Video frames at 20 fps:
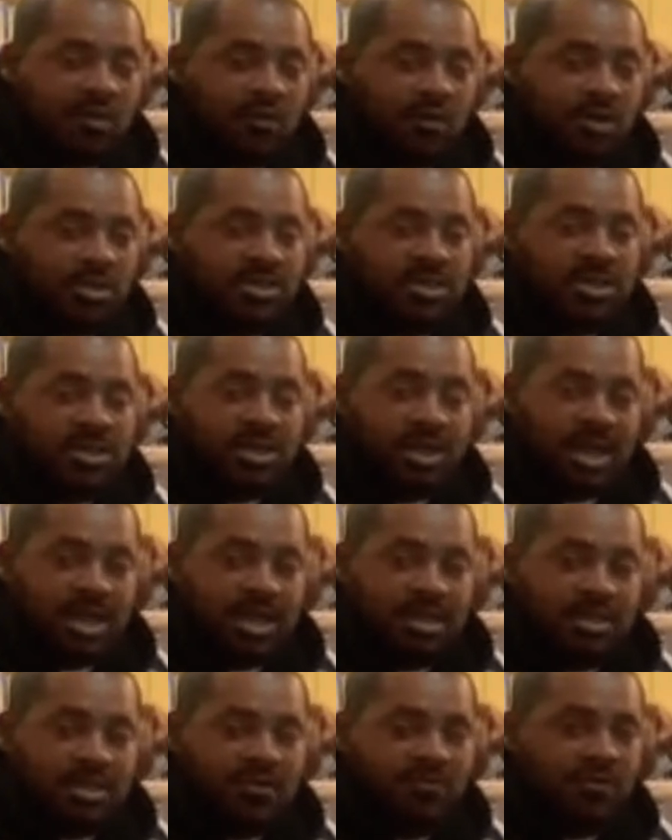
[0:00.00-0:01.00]
They had went 10
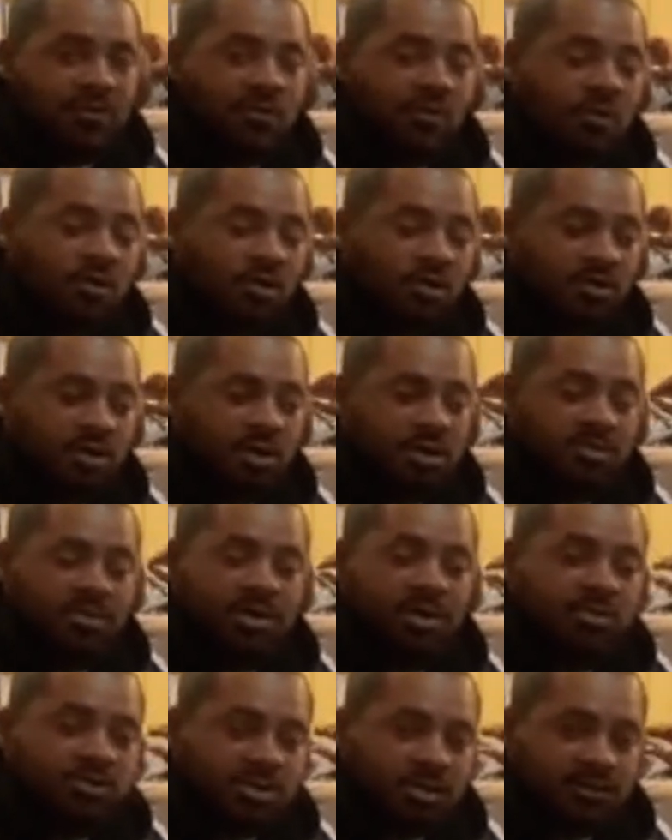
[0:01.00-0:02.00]
days off of water in
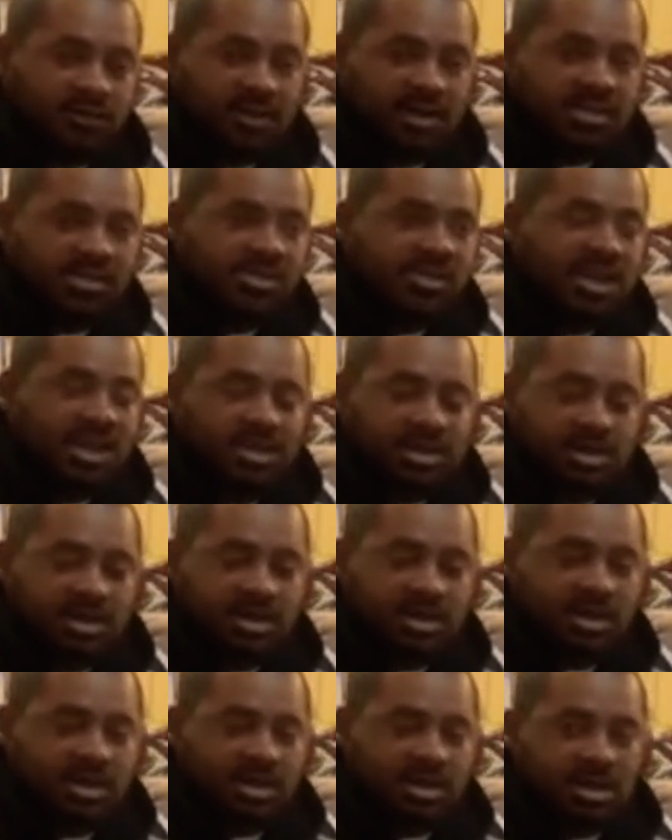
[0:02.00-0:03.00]
the post, the
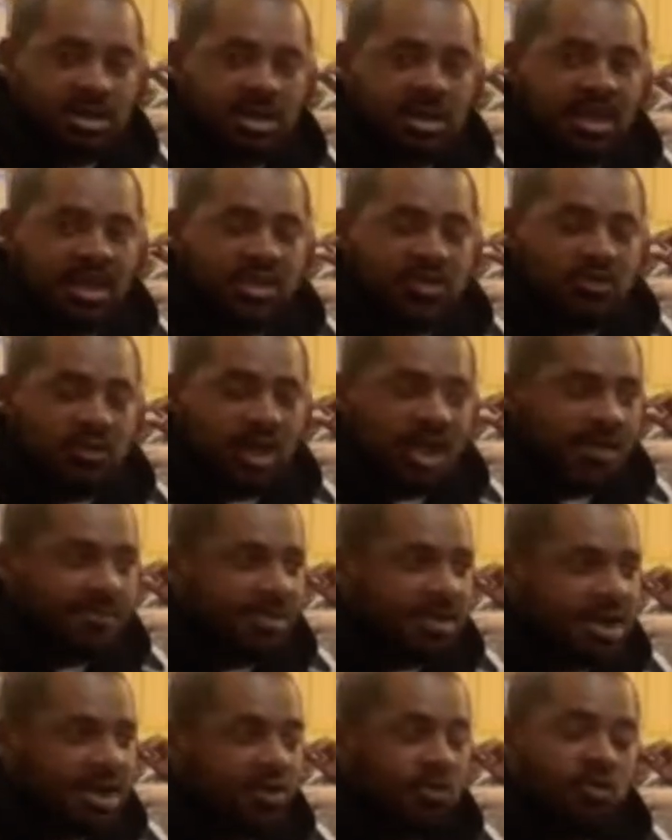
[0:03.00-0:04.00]
vegetation. Mm-hmm. And guess what
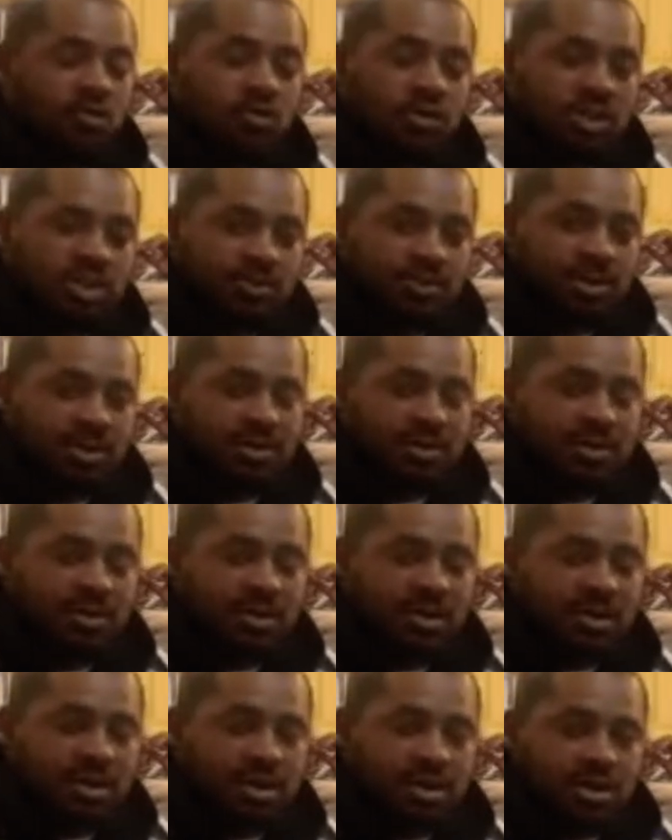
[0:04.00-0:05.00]
happened? They grew in the
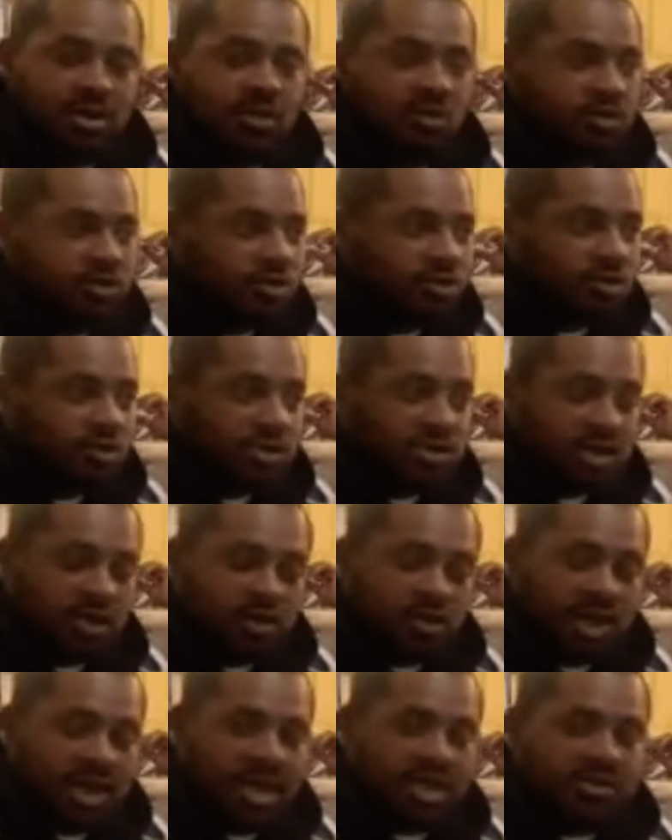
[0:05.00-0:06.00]
spirit. You know, the Lord
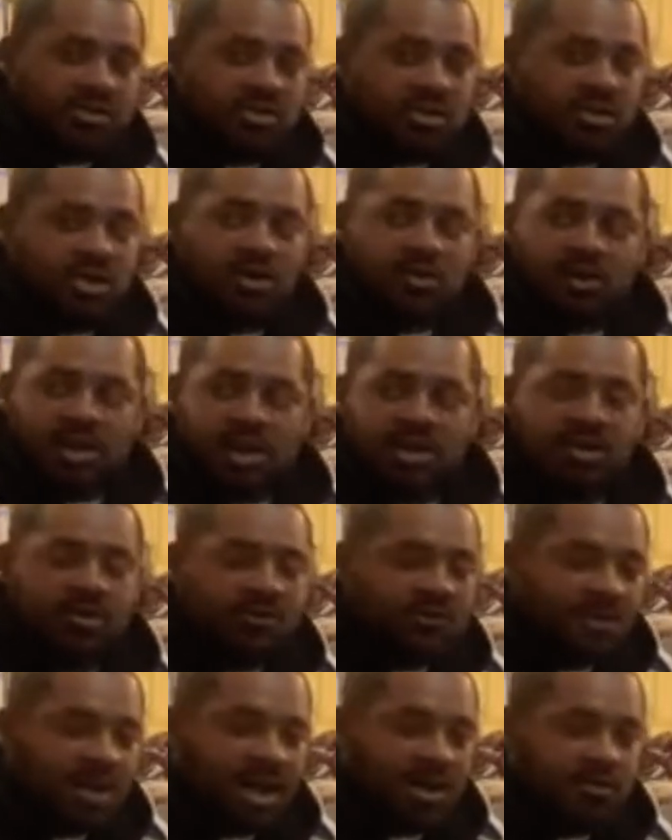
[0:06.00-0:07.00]
told Ezra to go eat
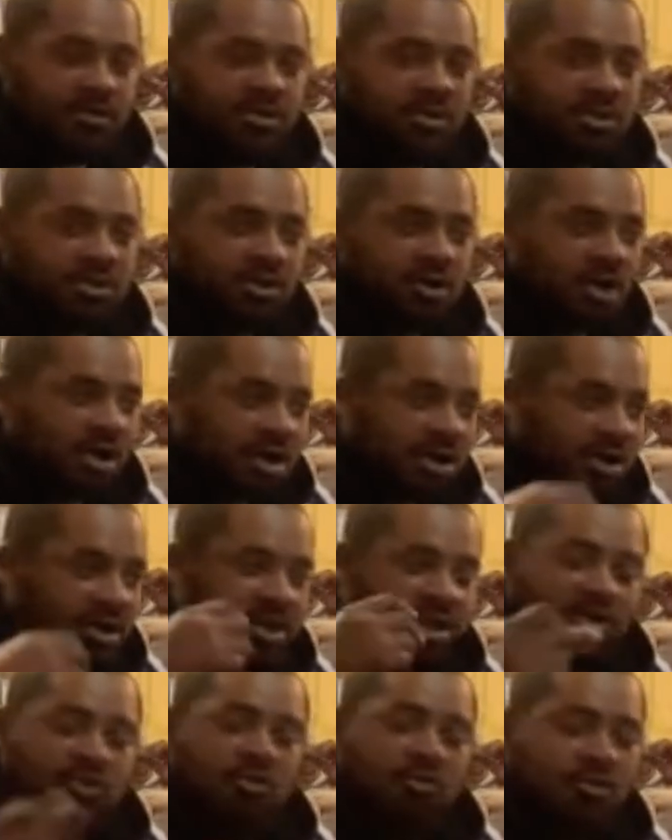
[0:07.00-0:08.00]
of the flowers of the
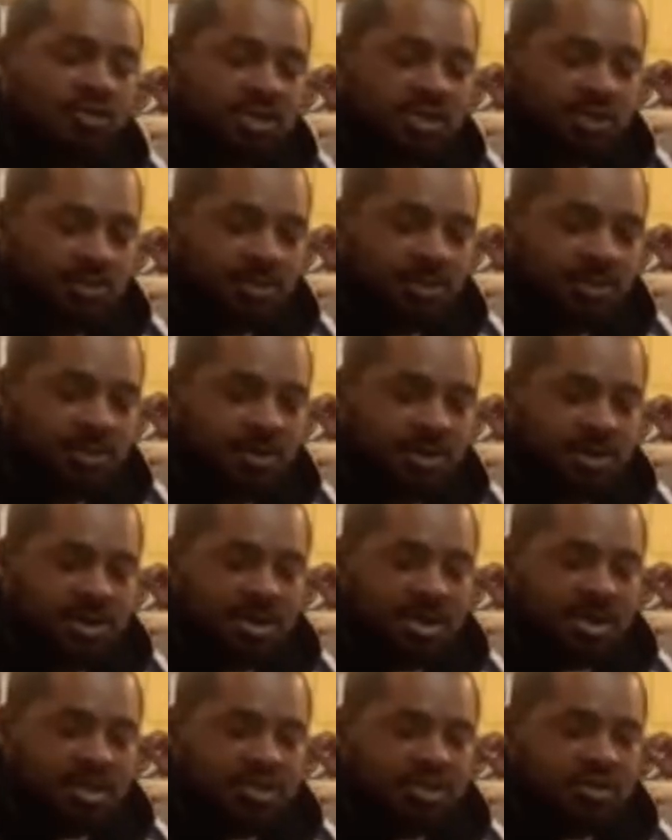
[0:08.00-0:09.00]
garden. He grew in the
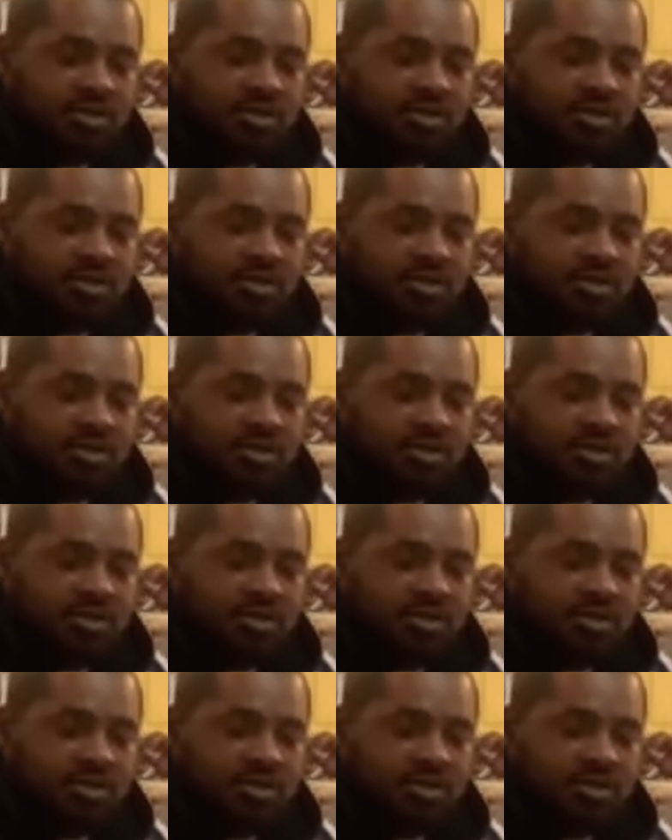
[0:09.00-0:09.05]
spirit.